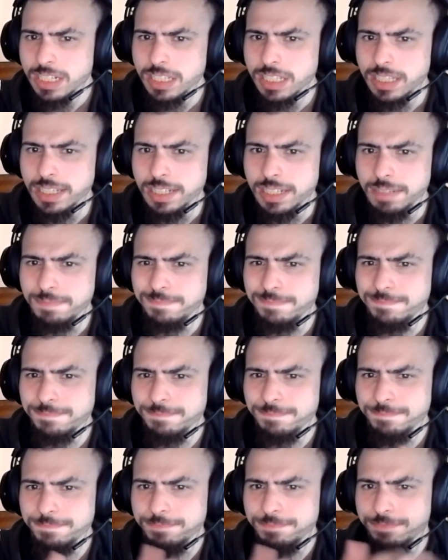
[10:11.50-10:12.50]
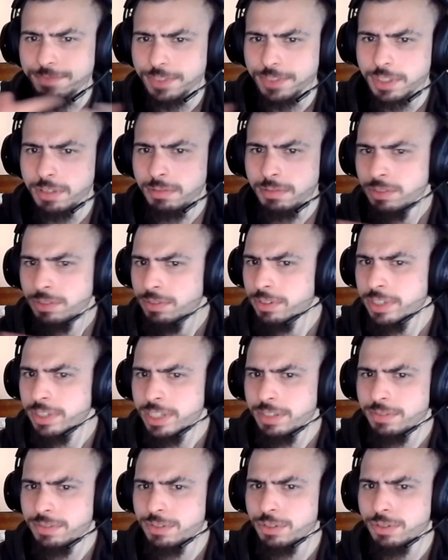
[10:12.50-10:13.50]
that no one's really
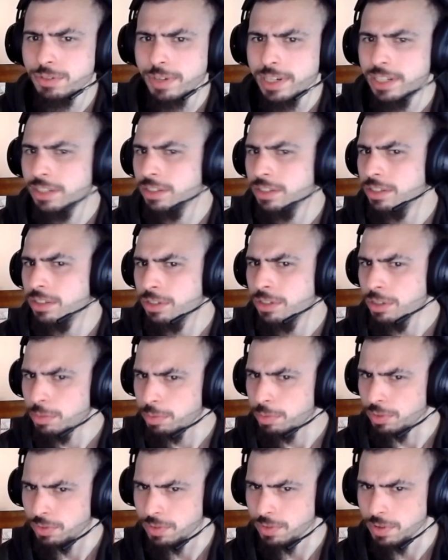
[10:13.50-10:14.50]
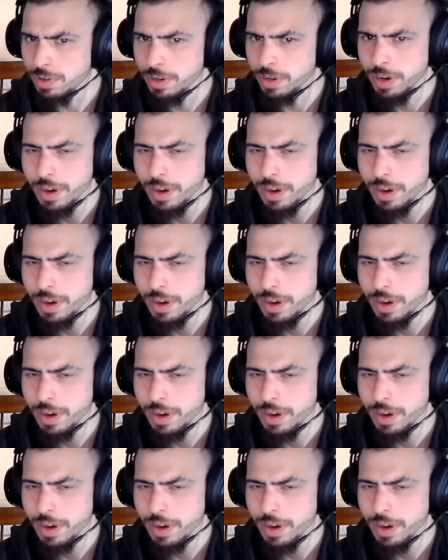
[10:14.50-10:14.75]
tried to do before.